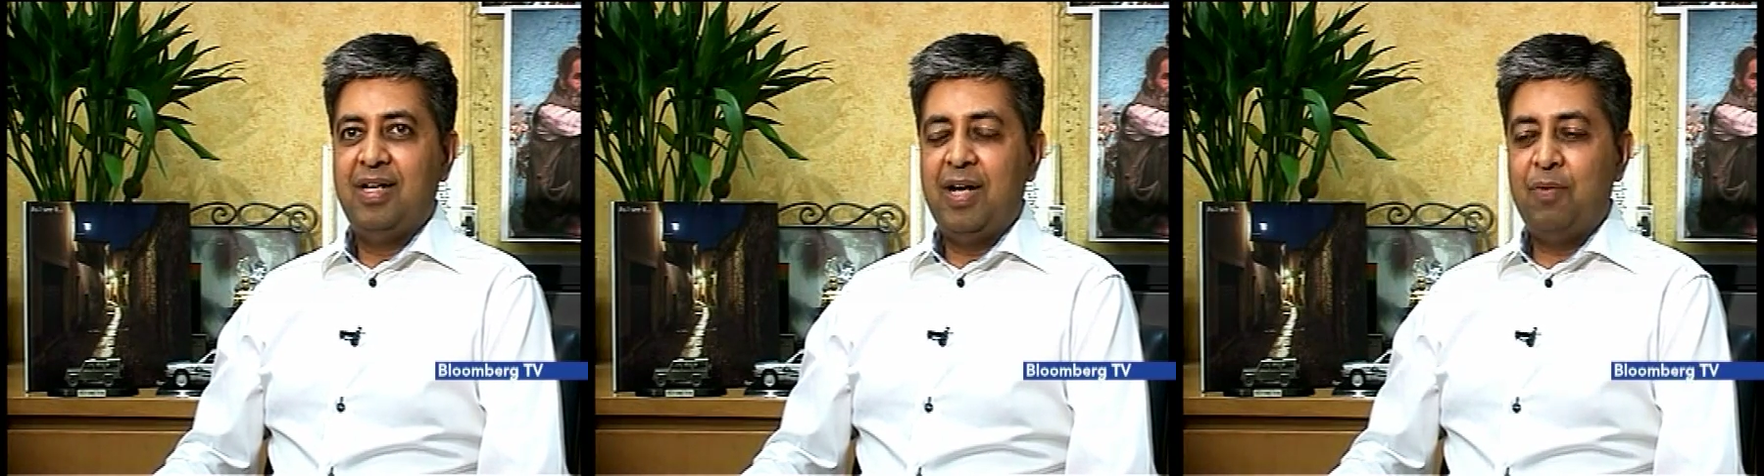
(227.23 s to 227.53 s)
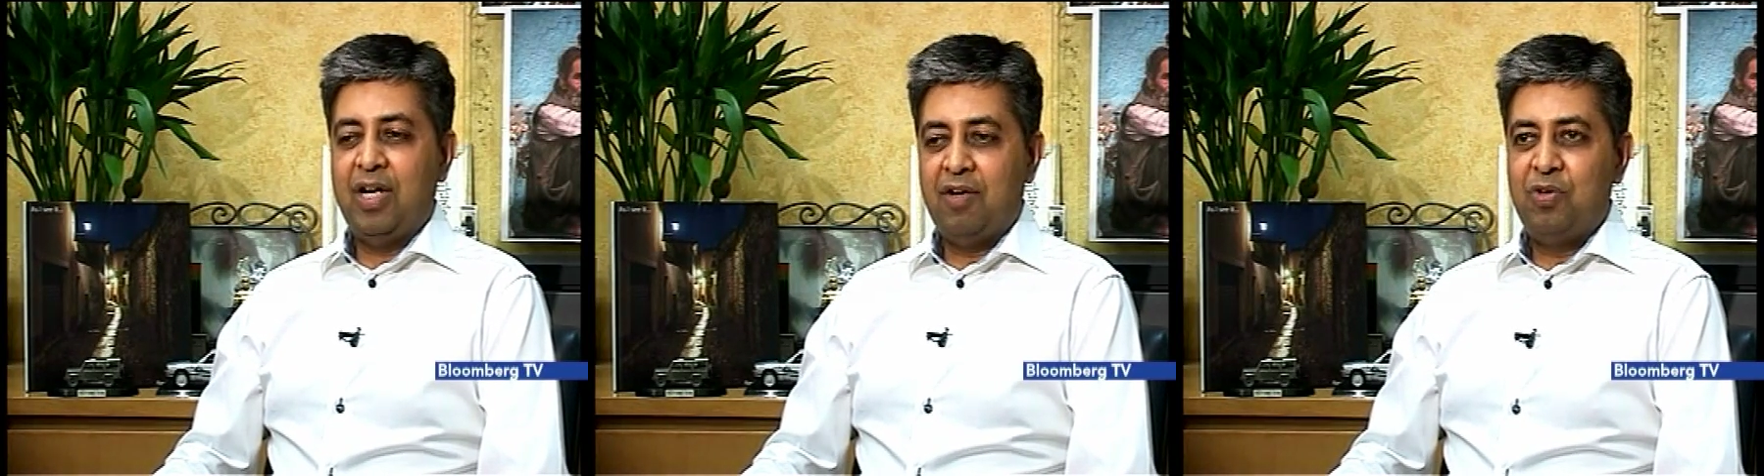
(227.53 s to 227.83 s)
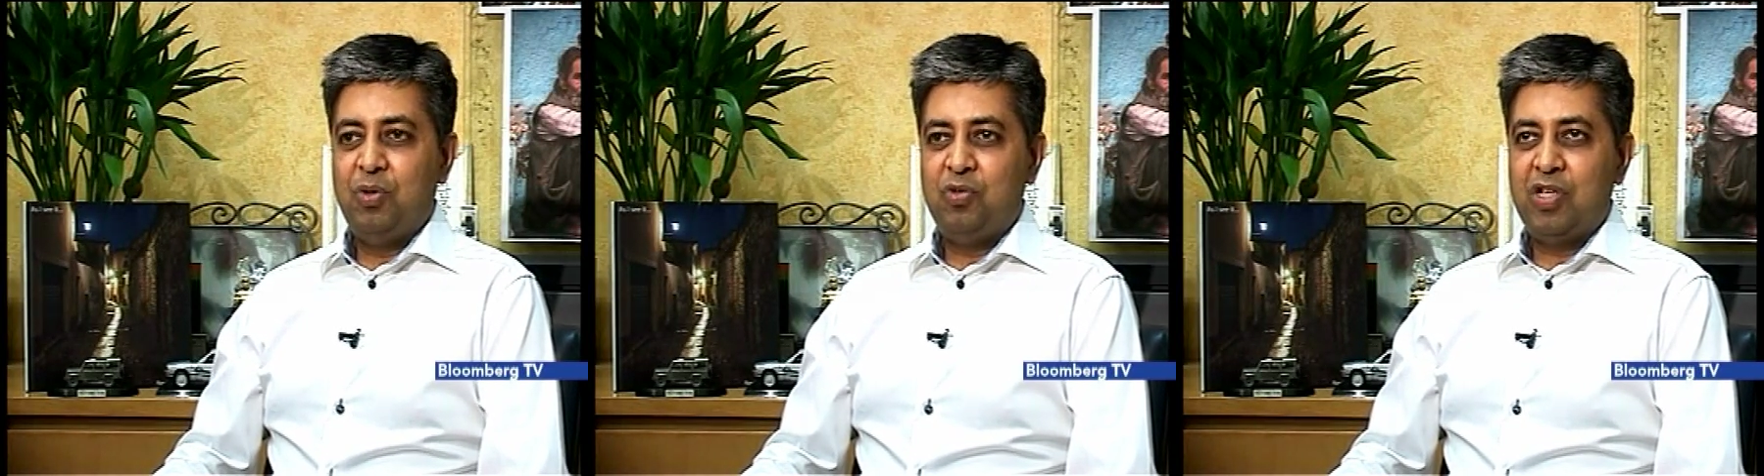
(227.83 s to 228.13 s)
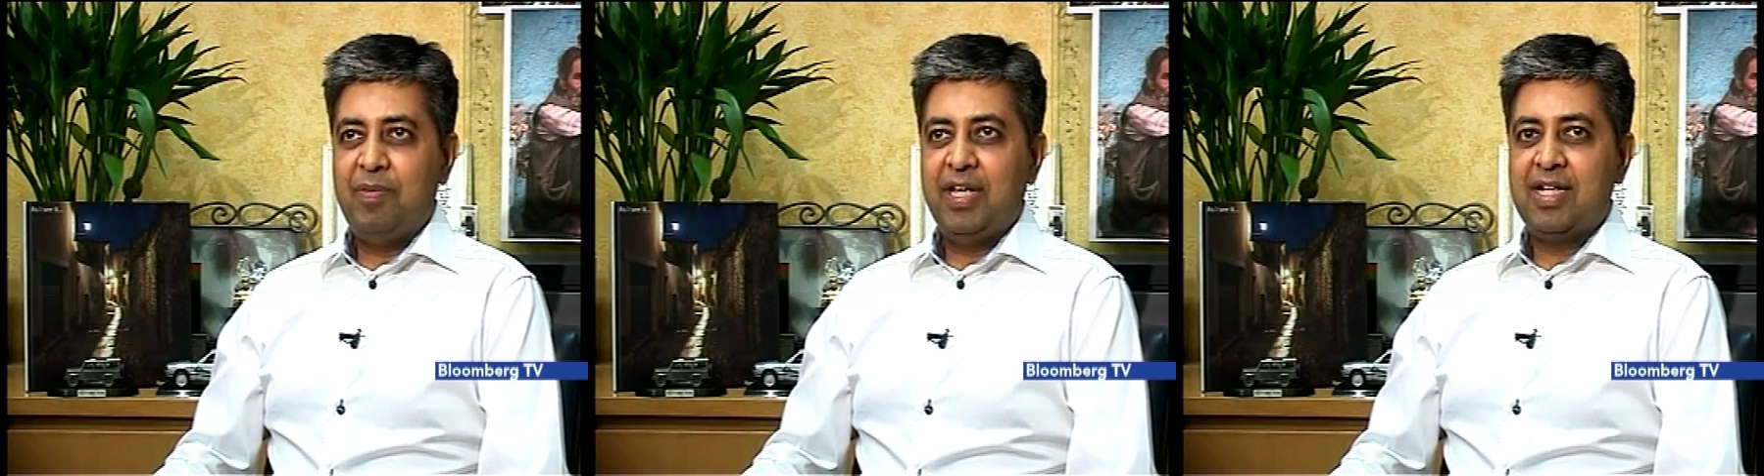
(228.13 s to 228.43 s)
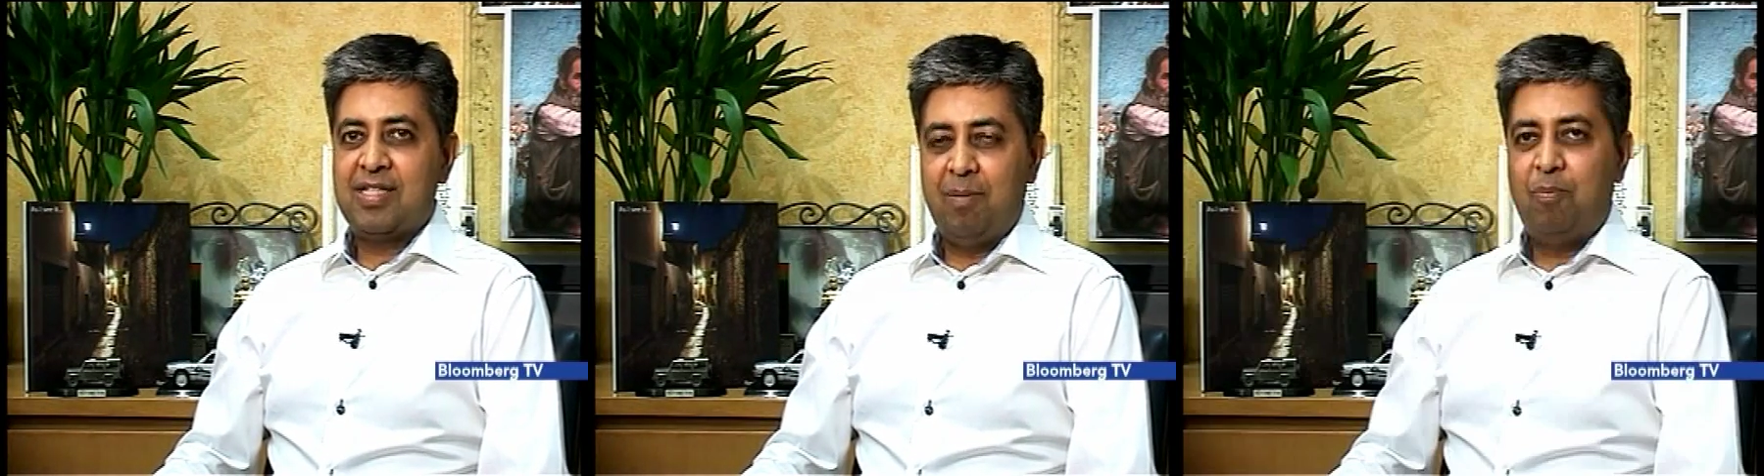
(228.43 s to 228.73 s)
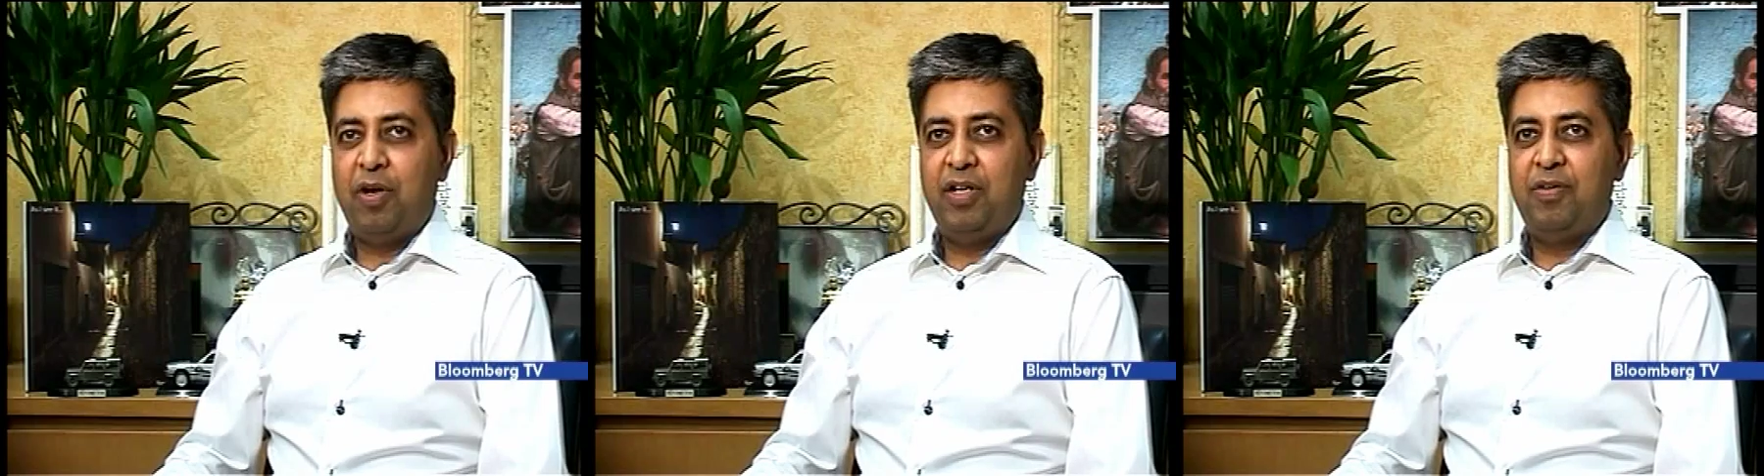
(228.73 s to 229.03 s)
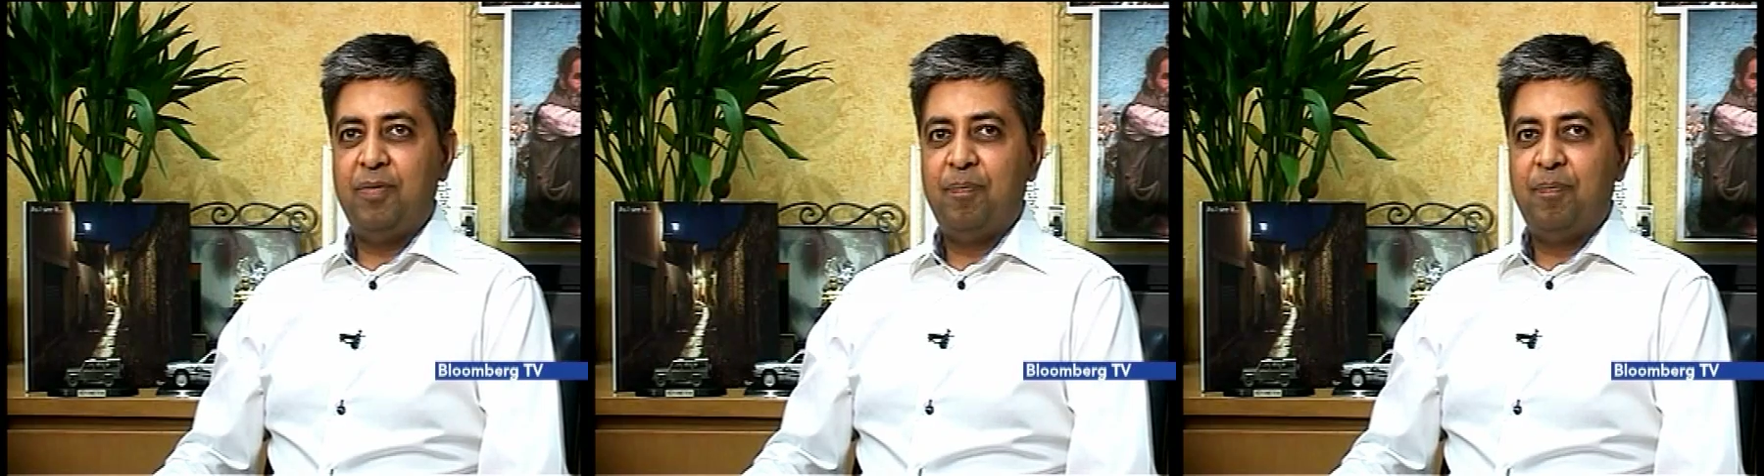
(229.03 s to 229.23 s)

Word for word: I would love to do something at some point,